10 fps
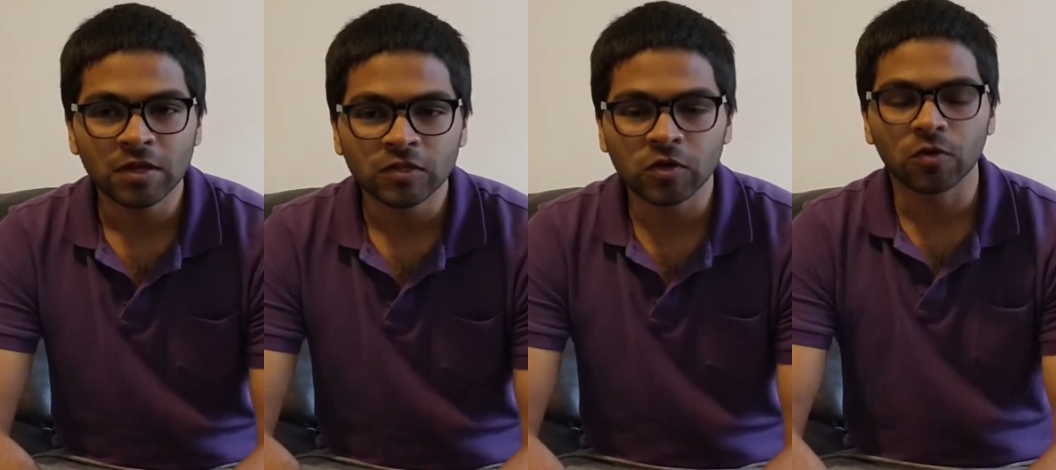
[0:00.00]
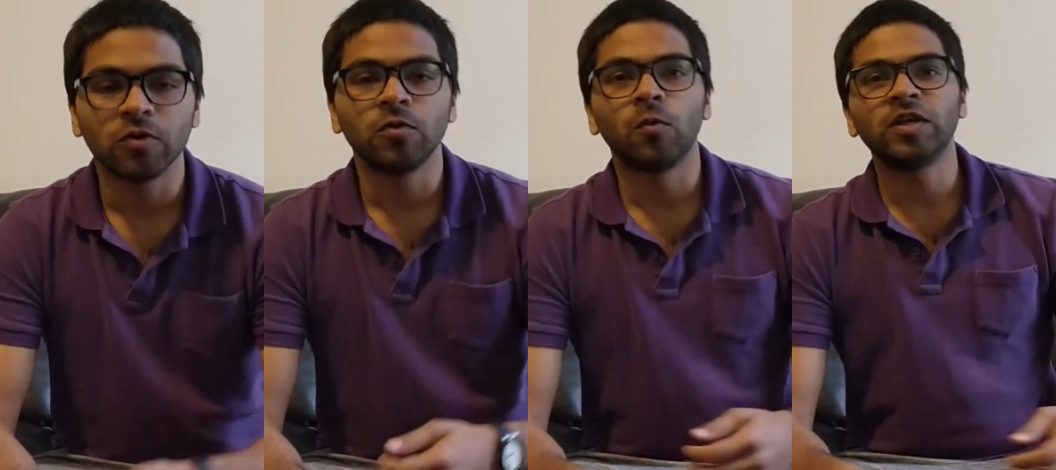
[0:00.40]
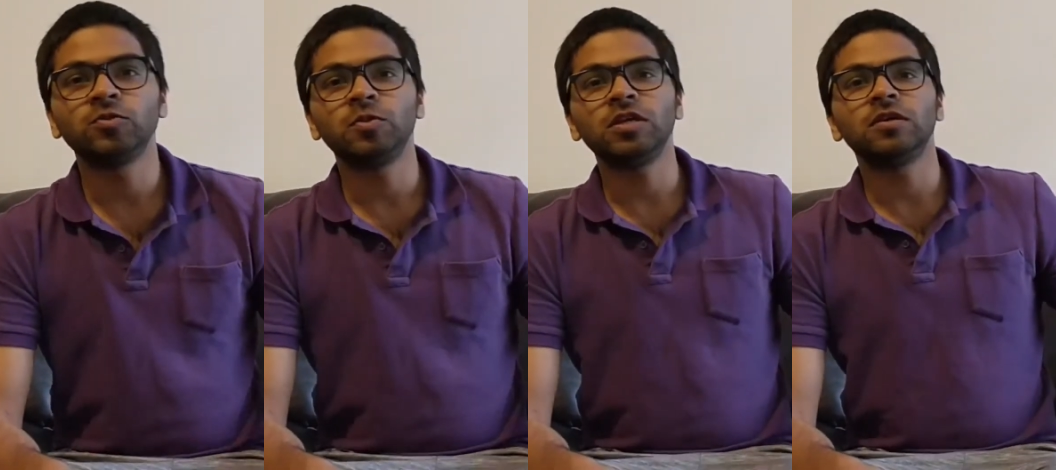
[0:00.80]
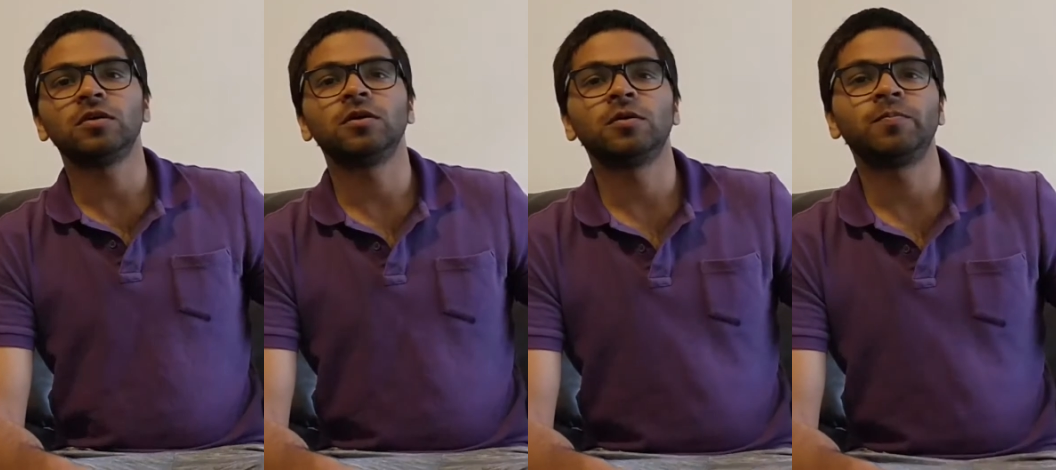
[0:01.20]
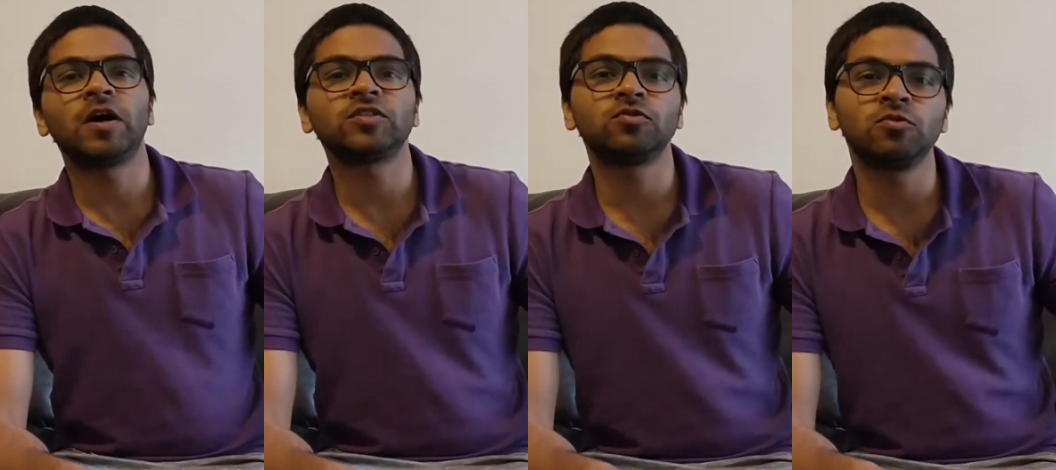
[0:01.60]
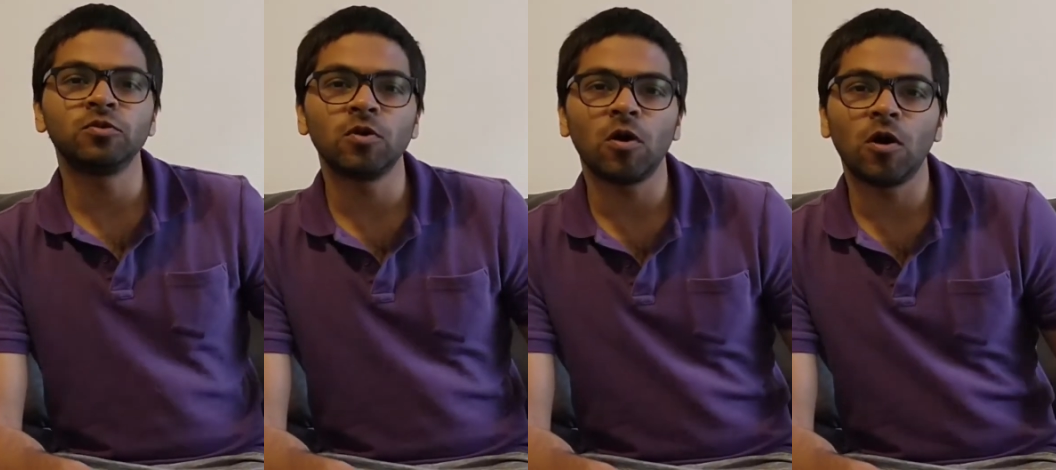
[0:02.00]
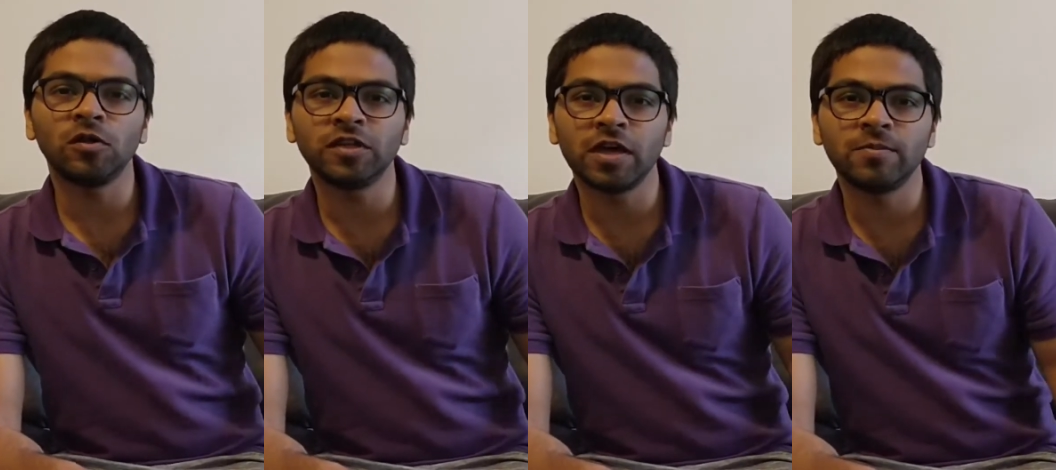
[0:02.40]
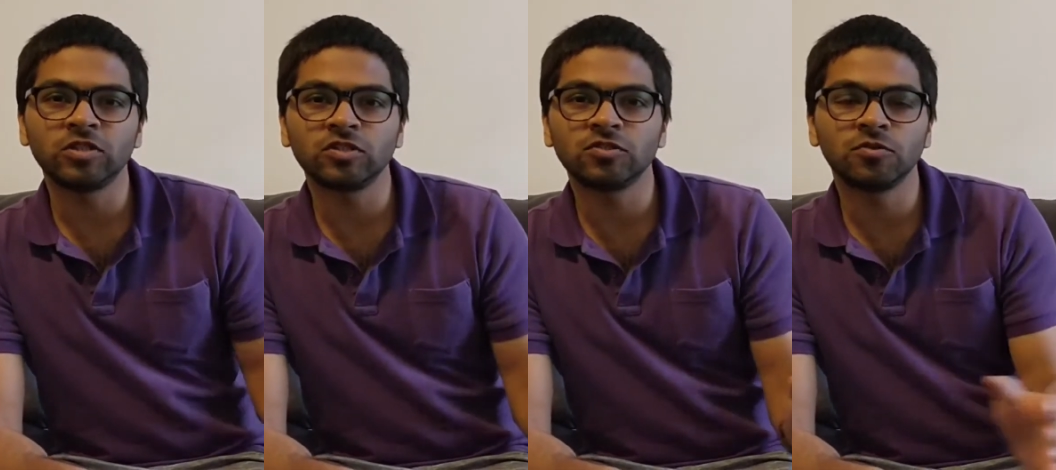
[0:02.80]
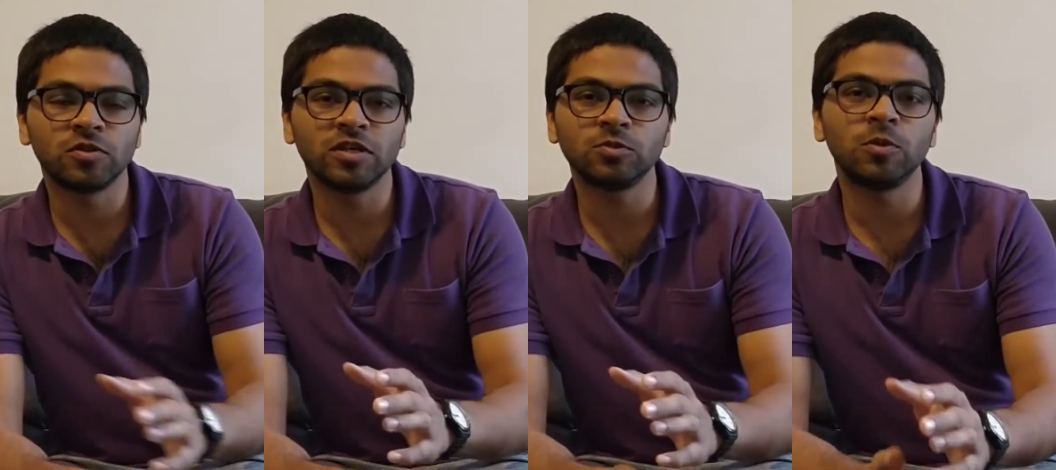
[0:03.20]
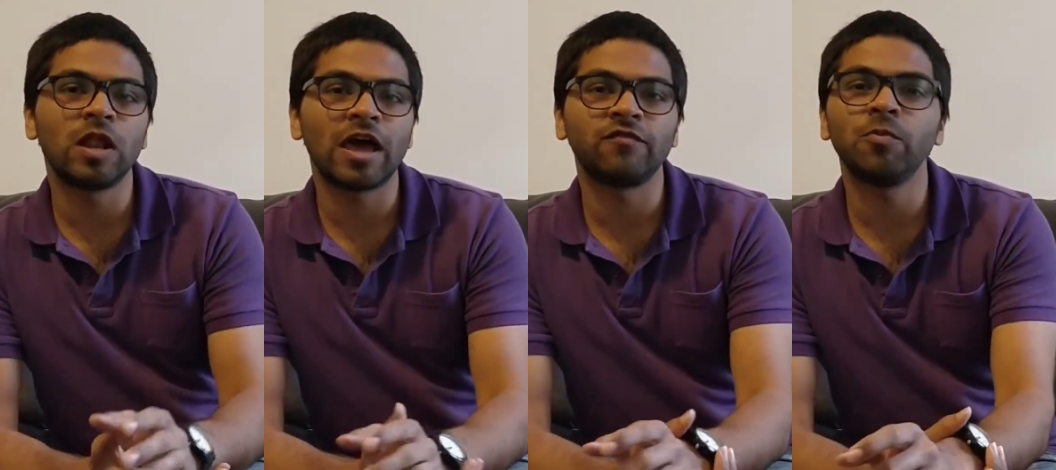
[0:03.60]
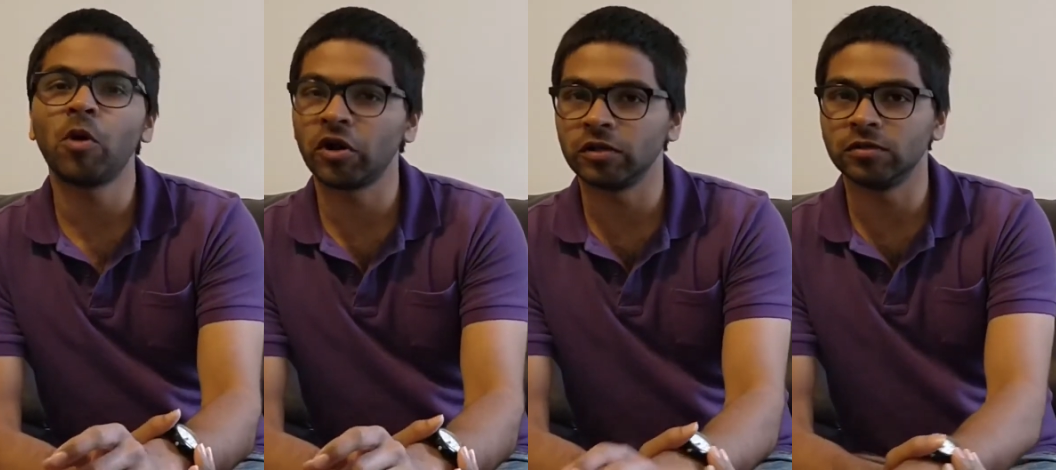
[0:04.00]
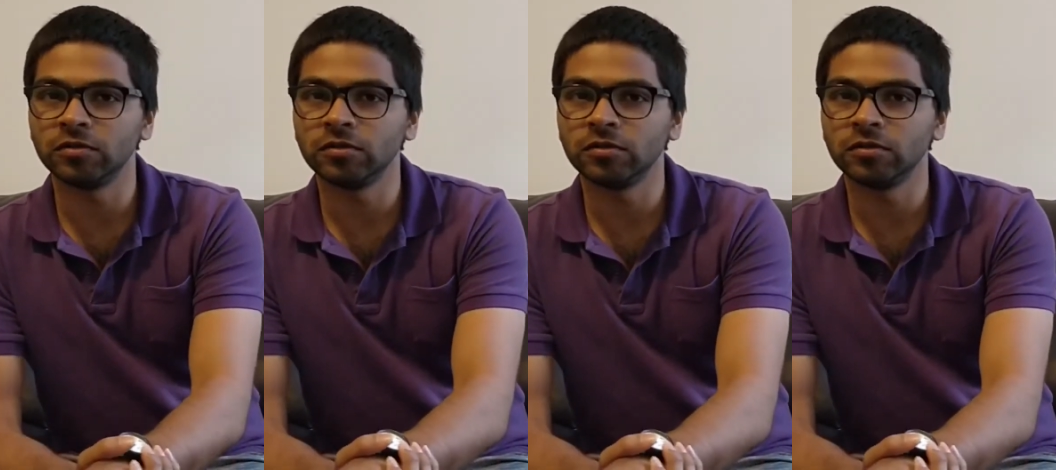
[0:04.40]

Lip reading: So once we pass through all the images through this, we will have a model